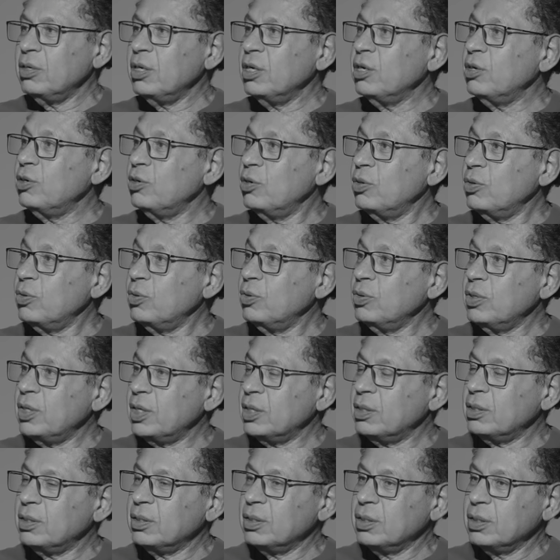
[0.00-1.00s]
Do you know
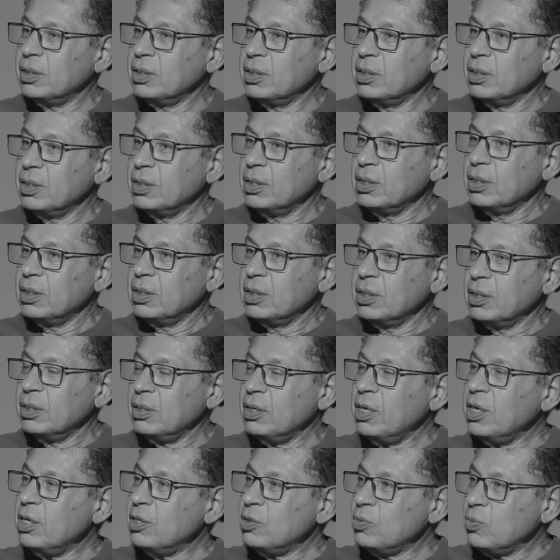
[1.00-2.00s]
that
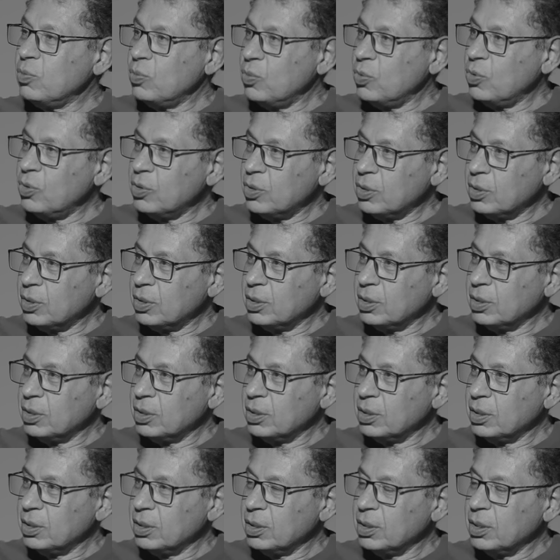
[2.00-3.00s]
this war
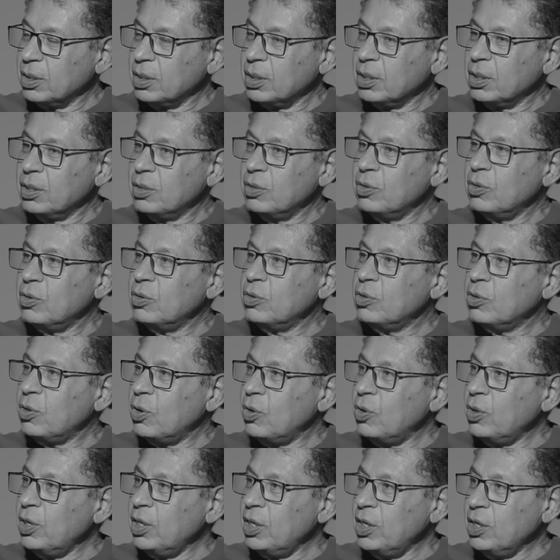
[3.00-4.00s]
not
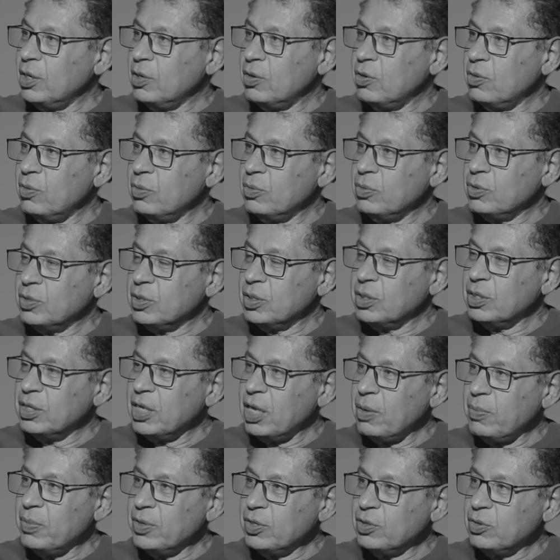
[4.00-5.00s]
only causes
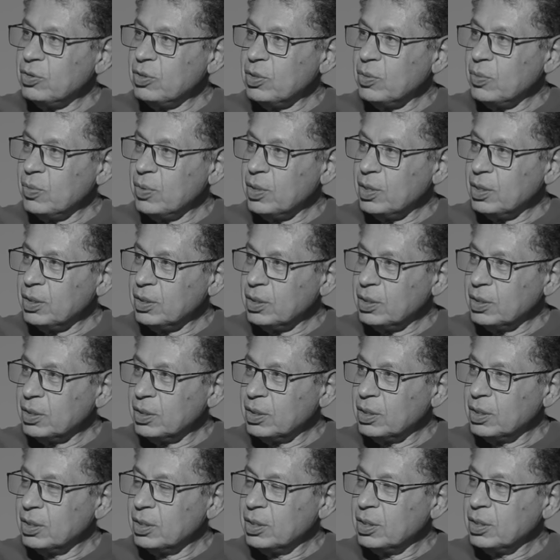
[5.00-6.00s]
damage to the world,
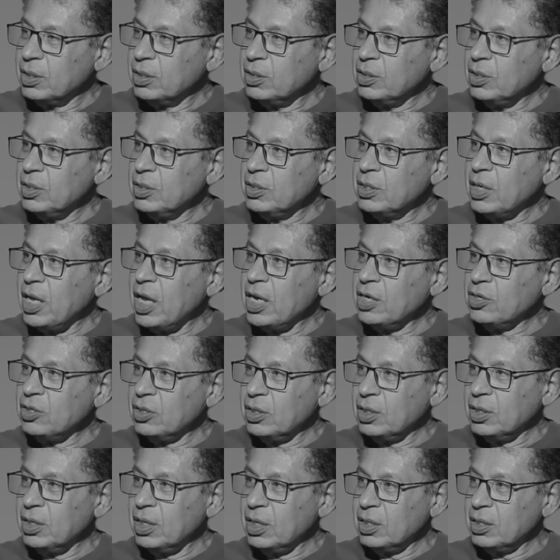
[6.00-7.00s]

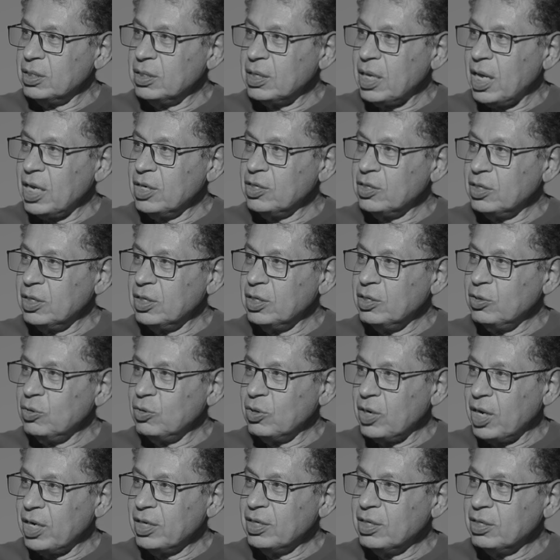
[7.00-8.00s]
it is actually
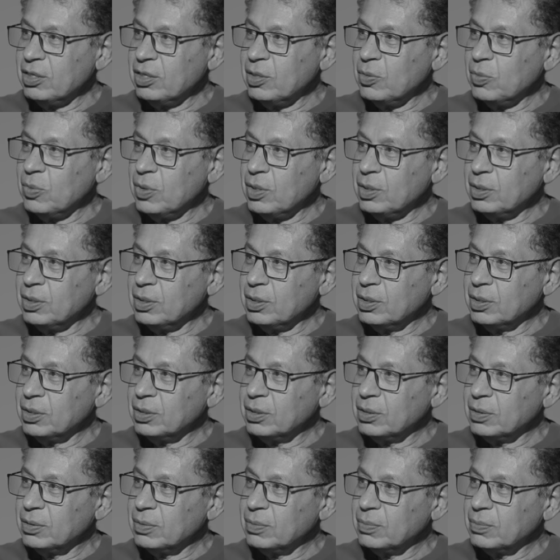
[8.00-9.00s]
uniting the world
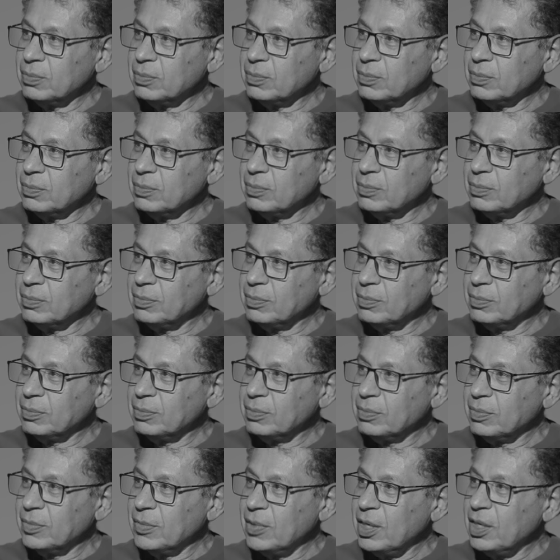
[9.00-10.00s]

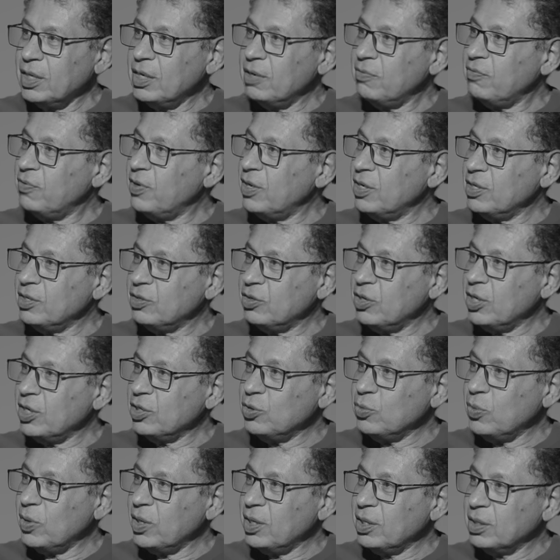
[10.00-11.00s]
mm-hmm. in a very
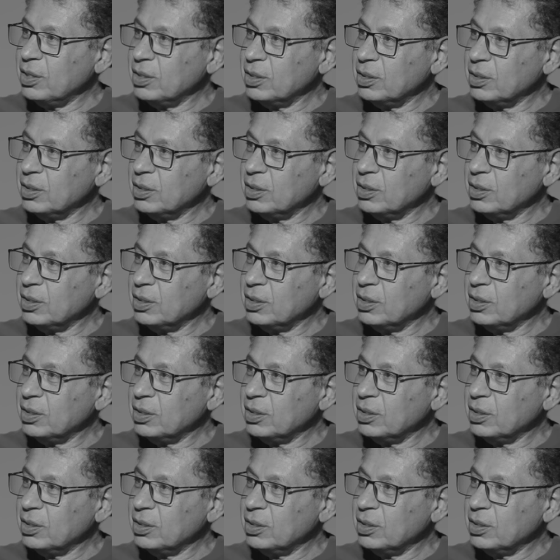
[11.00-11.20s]
strange way?